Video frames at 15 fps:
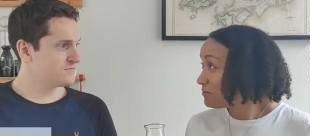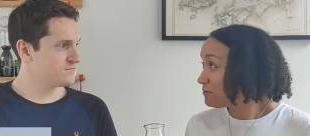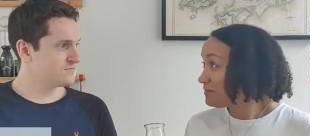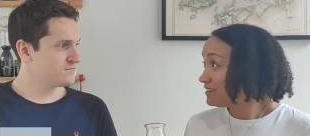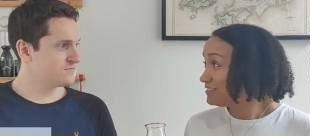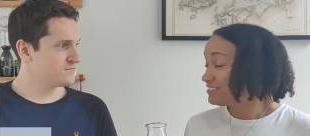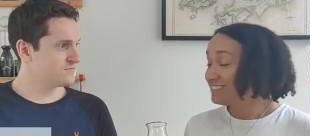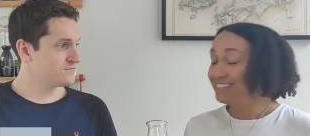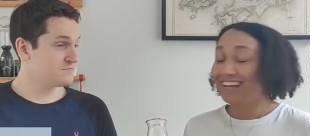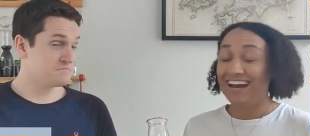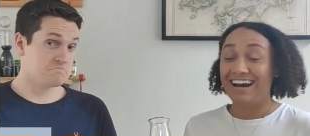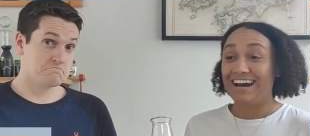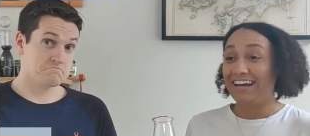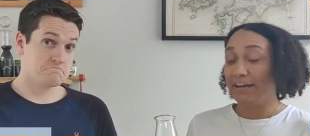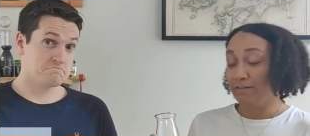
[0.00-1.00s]
Speaker 1: you were mentioning.
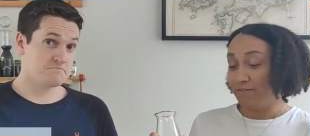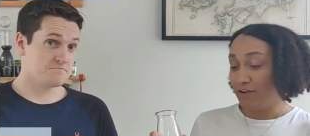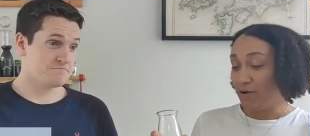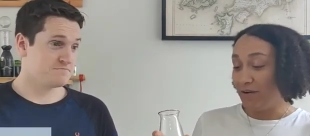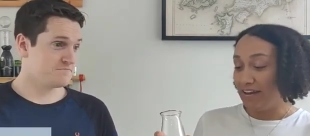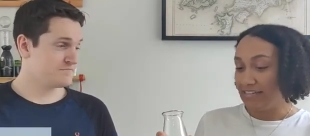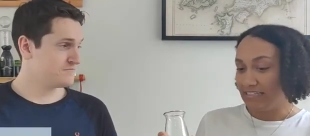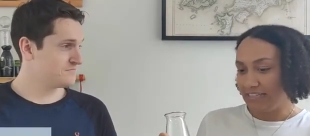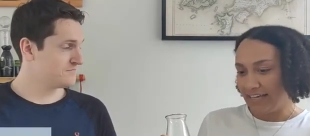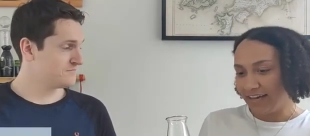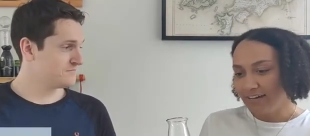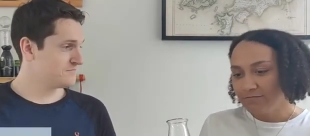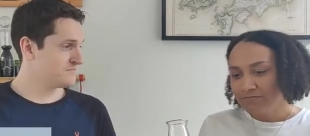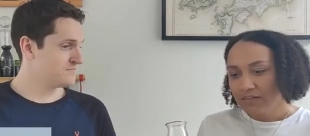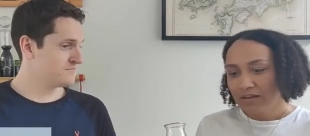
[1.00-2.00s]
I have no
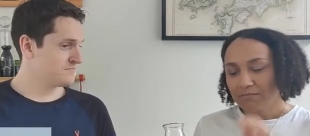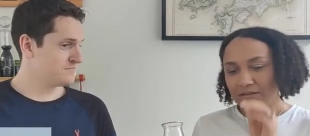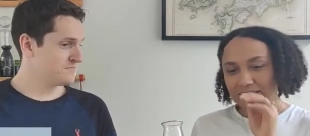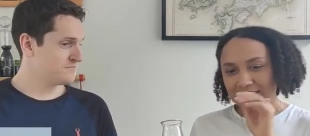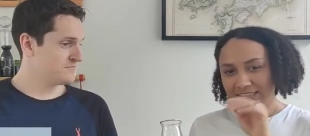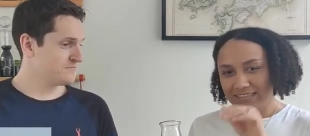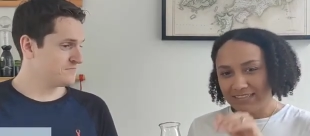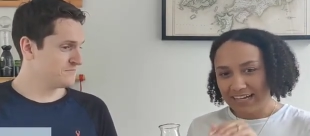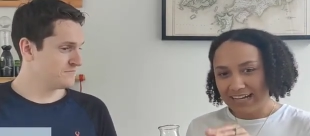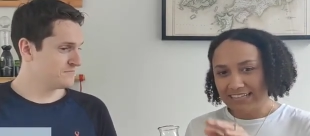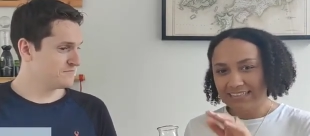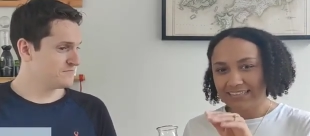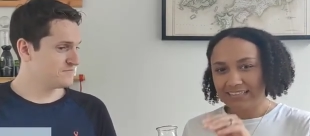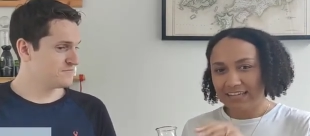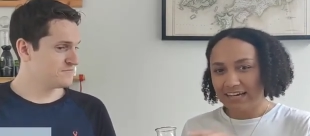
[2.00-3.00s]
idea, but it's
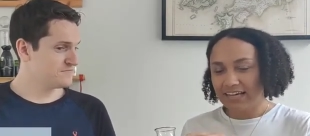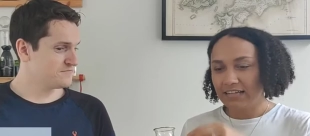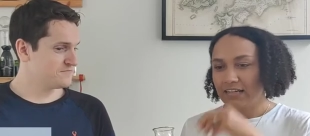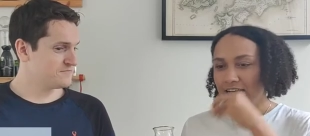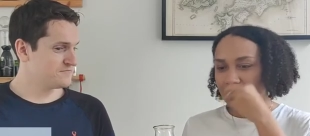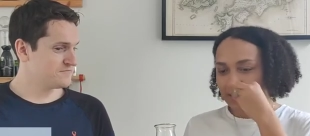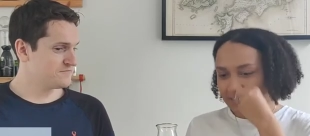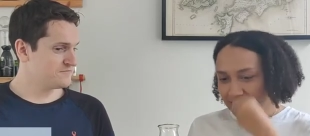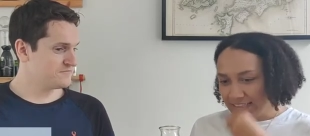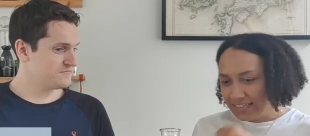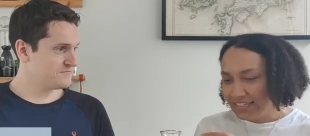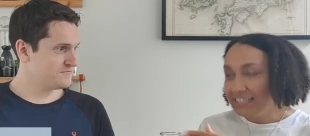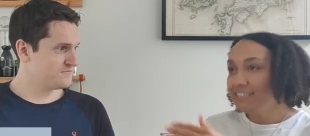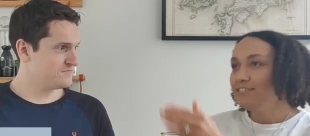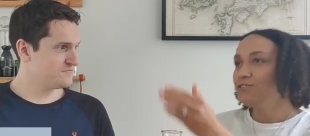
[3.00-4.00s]
nice light,
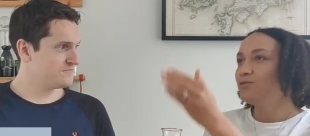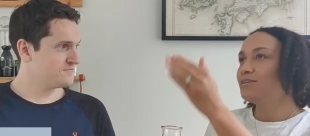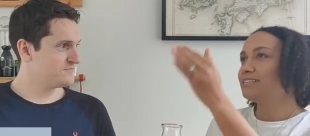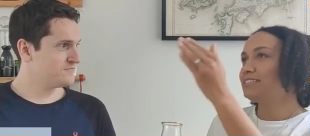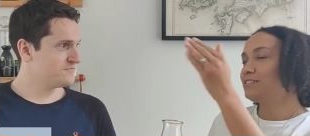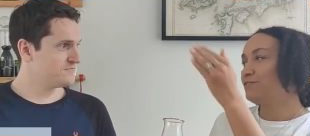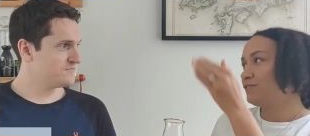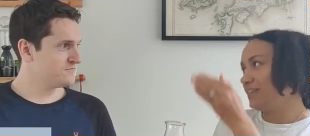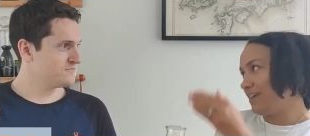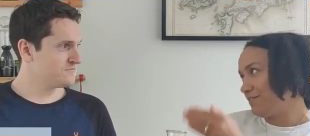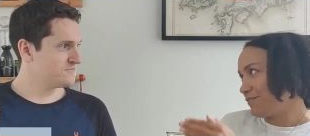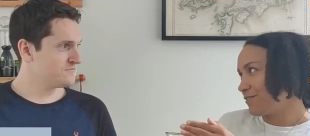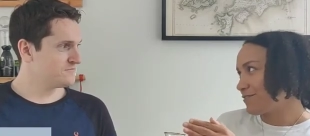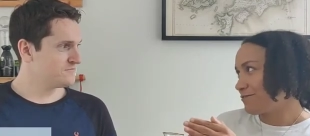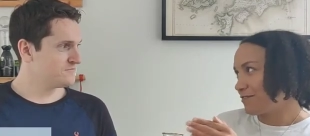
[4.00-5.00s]
continuous
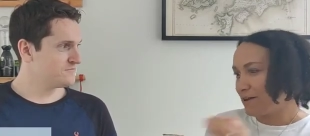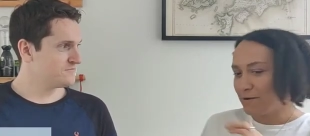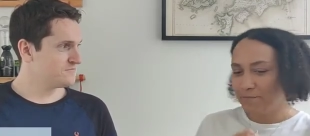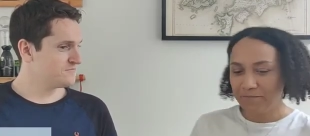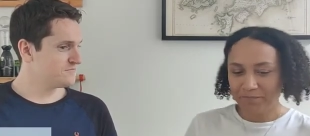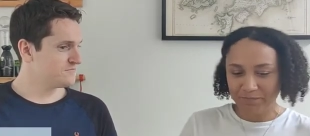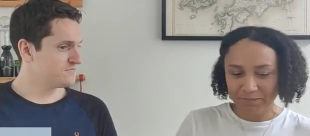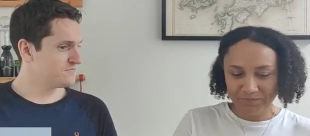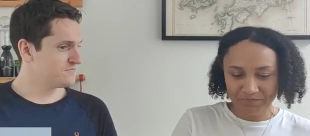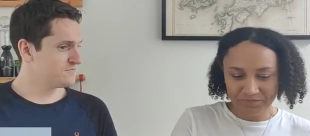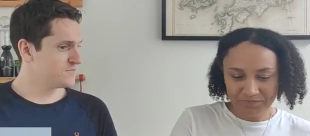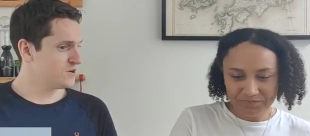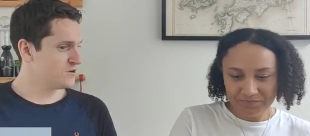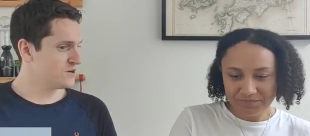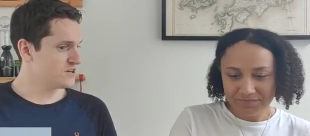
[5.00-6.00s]
flavor throughout.
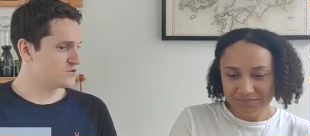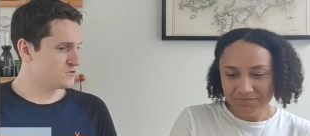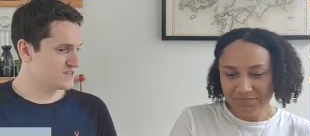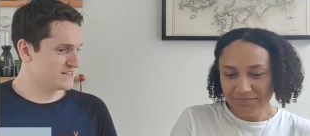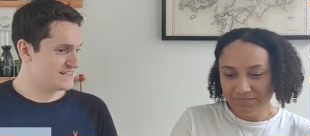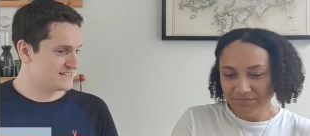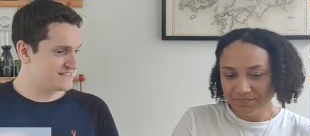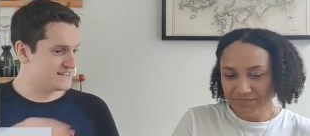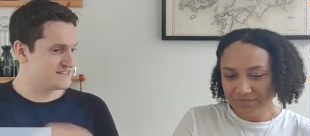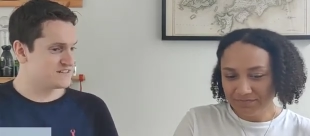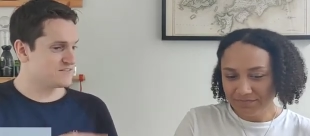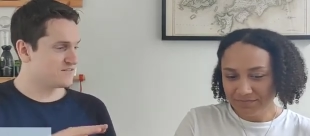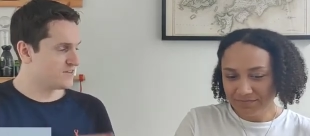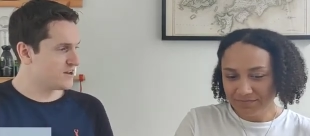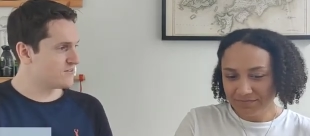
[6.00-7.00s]
Speaker 2: Okay, so it's
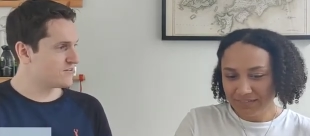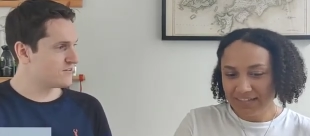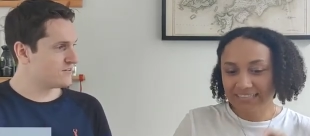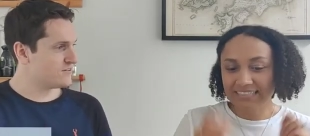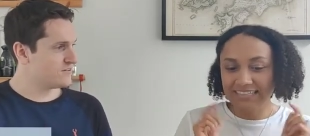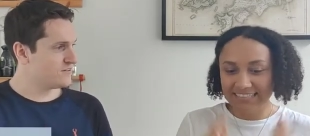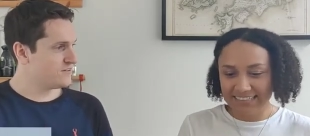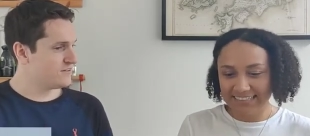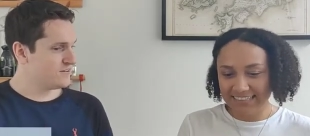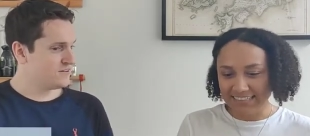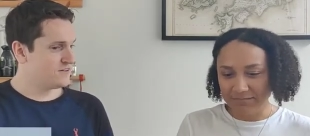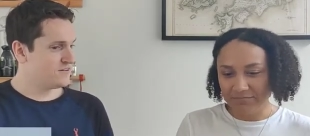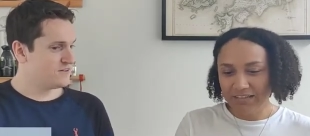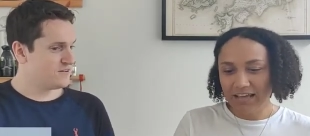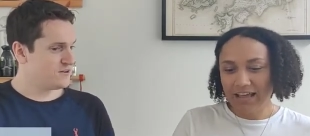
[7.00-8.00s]
consistent flavor.
Speaker 1: It's
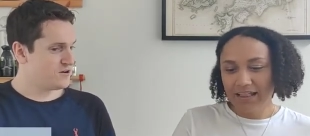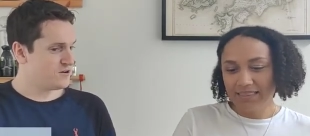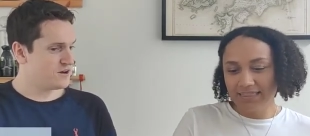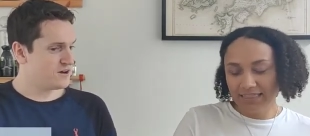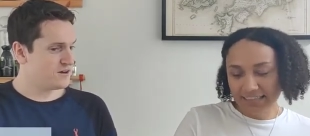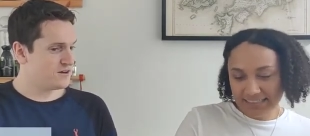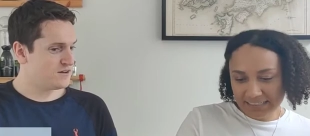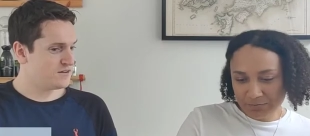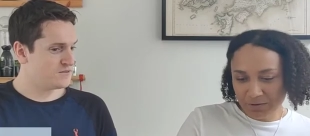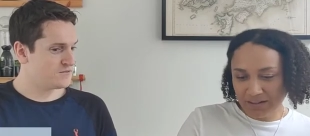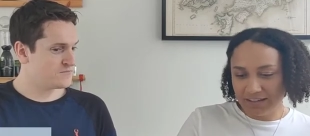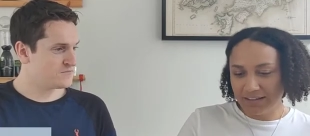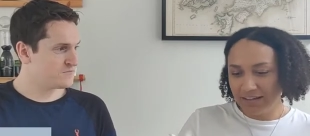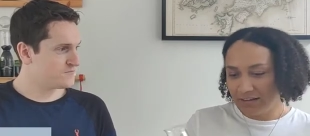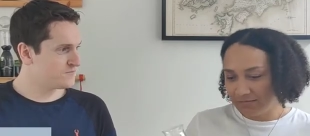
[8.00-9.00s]
consistent.
Speaker 2: Okay.
Speaker 1: This
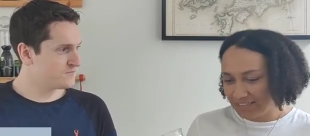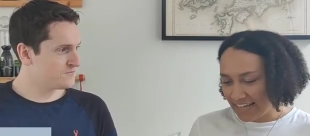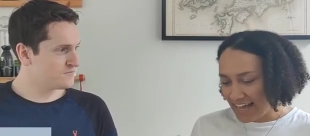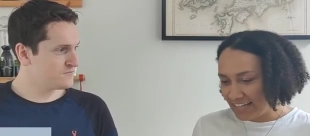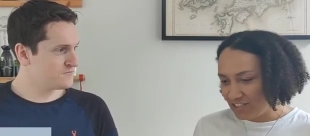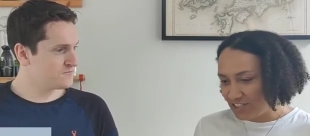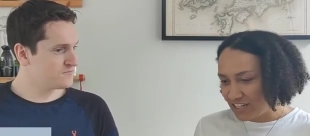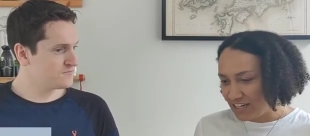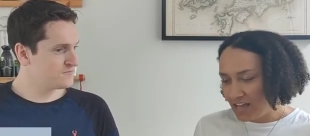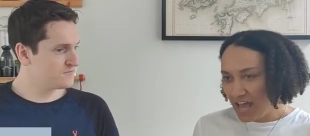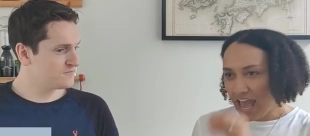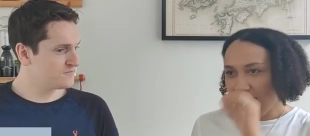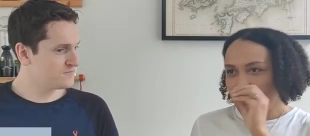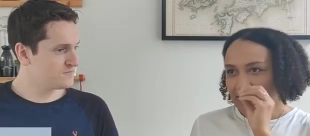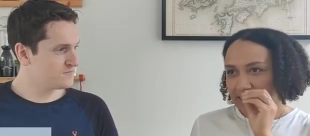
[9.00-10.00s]
one comes at you
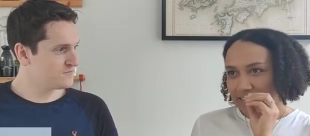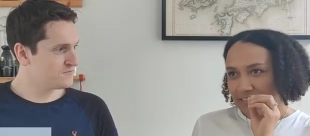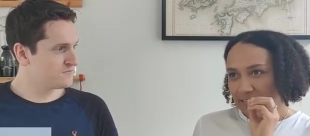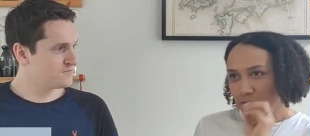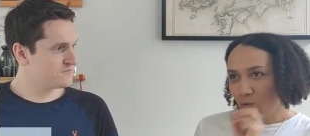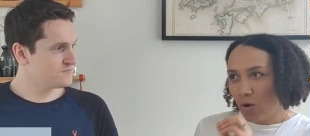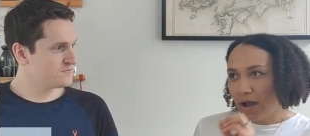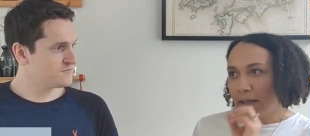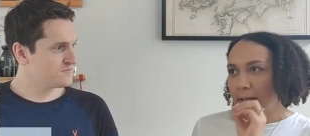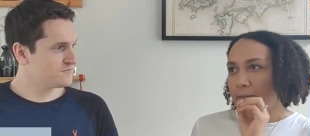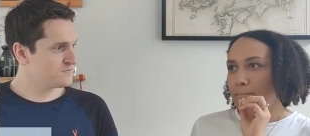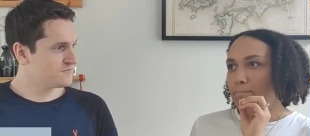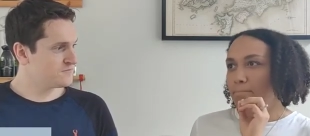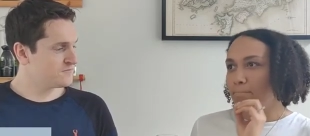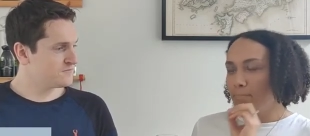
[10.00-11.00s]
and it's quite
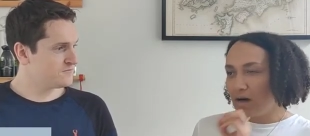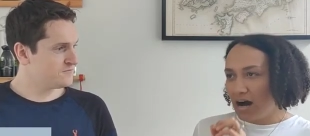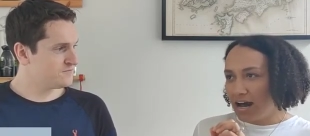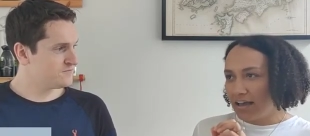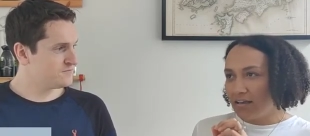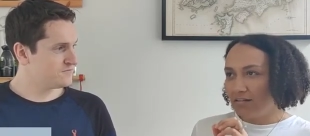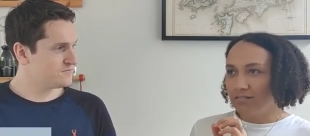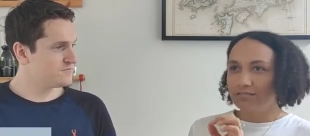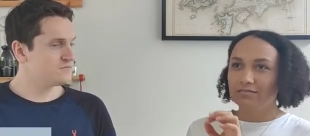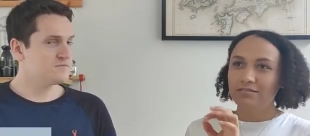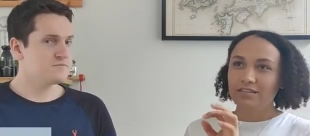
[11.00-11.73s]
mild,